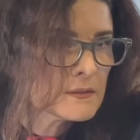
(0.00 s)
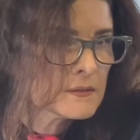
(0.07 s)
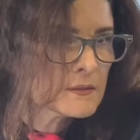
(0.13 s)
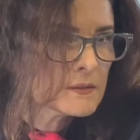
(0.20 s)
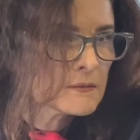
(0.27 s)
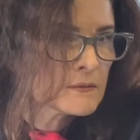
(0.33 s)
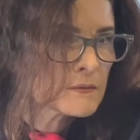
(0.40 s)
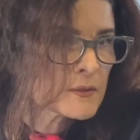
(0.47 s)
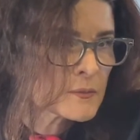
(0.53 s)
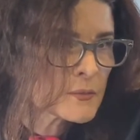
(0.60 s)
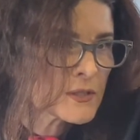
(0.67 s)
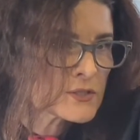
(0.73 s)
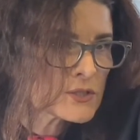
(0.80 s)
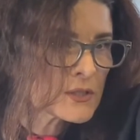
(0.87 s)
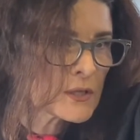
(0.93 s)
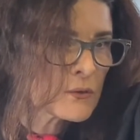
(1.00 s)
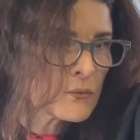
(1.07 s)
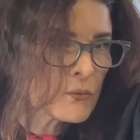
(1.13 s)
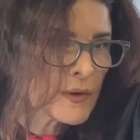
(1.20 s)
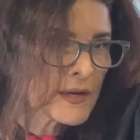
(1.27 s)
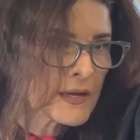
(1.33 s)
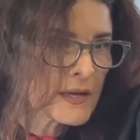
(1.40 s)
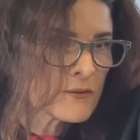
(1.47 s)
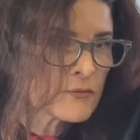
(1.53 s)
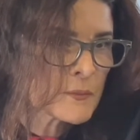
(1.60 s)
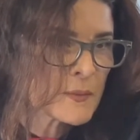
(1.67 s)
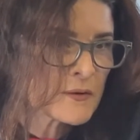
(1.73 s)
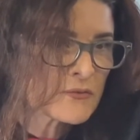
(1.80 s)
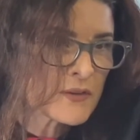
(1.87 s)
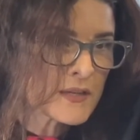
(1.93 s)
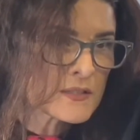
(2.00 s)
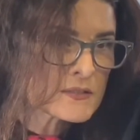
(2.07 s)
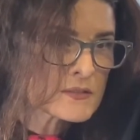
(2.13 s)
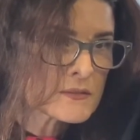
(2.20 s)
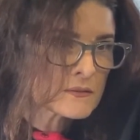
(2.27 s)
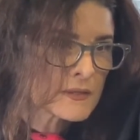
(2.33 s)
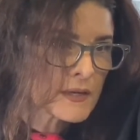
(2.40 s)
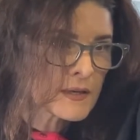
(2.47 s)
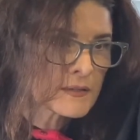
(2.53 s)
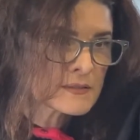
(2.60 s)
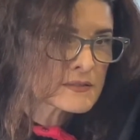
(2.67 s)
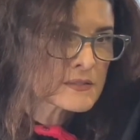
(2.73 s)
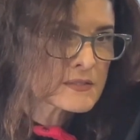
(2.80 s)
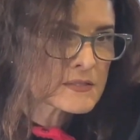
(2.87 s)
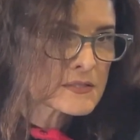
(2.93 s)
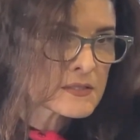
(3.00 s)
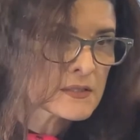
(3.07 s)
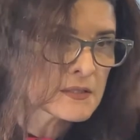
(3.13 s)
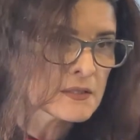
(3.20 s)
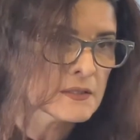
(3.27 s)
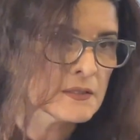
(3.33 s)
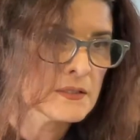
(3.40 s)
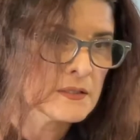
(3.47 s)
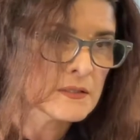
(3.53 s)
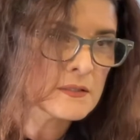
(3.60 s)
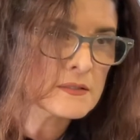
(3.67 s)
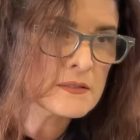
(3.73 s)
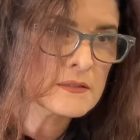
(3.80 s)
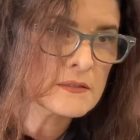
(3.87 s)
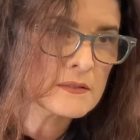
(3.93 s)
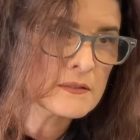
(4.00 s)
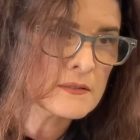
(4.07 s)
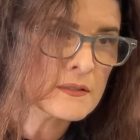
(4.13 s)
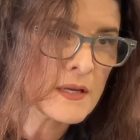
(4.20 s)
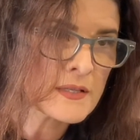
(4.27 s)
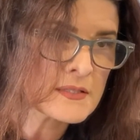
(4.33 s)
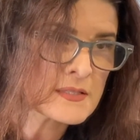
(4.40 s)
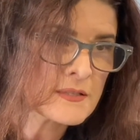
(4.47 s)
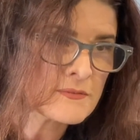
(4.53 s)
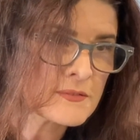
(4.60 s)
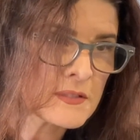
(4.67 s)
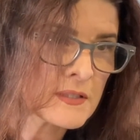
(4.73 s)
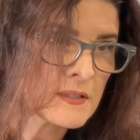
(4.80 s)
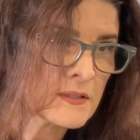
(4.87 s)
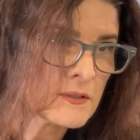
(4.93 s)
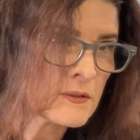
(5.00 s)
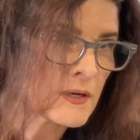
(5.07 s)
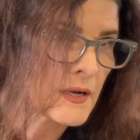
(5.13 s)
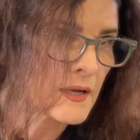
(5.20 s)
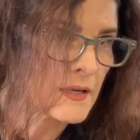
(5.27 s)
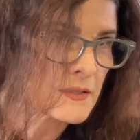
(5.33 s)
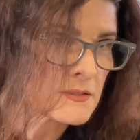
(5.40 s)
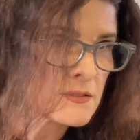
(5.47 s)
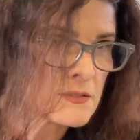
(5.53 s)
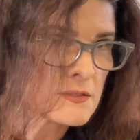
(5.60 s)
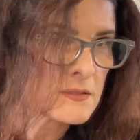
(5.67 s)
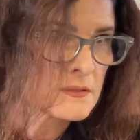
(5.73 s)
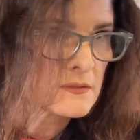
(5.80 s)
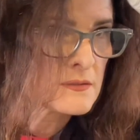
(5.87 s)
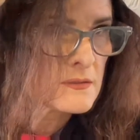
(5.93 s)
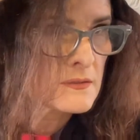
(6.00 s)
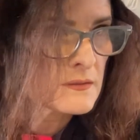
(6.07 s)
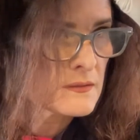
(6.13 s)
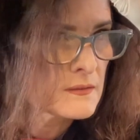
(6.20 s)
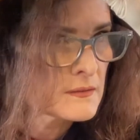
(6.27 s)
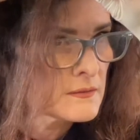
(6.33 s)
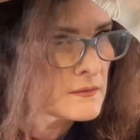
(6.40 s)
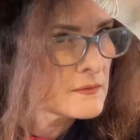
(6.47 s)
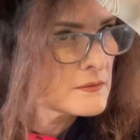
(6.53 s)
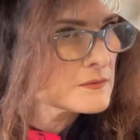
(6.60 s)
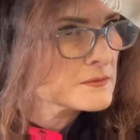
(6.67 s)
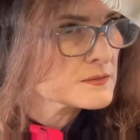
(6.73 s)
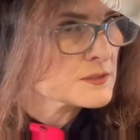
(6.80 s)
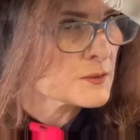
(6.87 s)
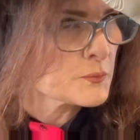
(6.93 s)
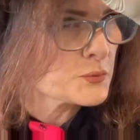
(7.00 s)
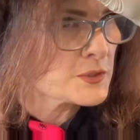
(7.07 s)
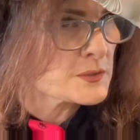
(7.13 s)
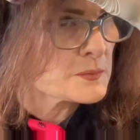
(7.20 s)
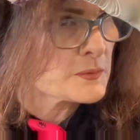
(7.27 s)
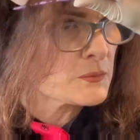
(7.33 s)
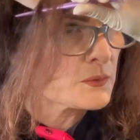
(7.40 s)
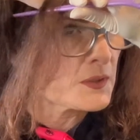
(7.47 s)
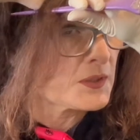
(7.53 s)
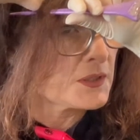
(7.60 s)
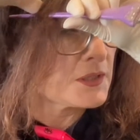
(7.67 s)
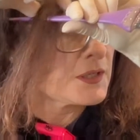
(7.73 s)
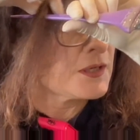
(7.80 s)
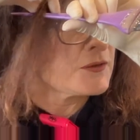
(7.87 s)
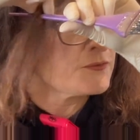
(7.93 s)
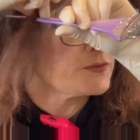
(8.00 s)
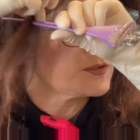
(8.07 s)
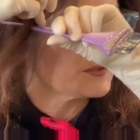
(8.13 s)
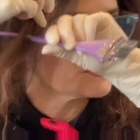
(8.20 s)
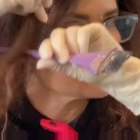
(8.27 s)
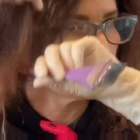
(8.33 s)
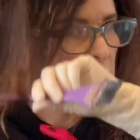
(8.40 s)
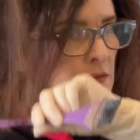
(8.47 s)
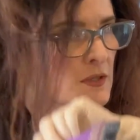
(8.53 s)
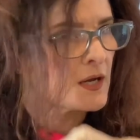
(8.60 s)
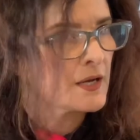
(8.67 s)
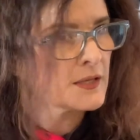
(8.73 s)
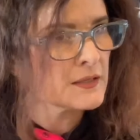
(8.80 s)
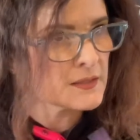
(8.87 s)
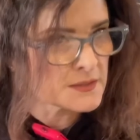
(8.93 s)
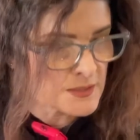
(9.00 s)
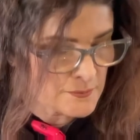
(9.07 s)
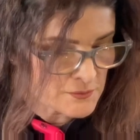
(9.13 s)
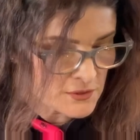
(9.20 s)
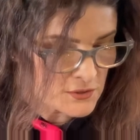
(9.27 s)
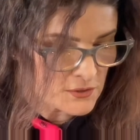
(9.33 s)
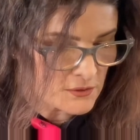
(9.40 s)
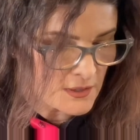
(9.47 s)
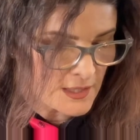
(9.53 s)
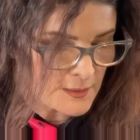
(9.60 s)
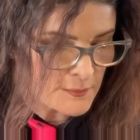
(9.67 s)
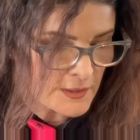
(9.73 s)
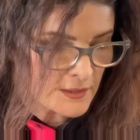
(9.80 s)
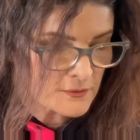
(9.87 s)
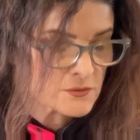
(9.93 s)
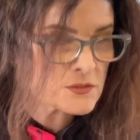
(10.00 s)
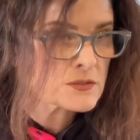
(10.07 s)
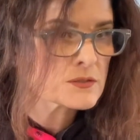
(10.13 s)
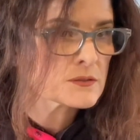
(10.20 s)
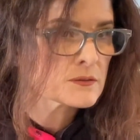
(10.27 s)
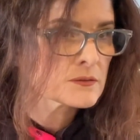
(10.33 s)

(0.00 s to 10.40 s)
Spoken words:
And we wanna brush it away from our face, okay? This is not safe to get in your eyes. So please be really careful. Do not attempt to do your eyebrows.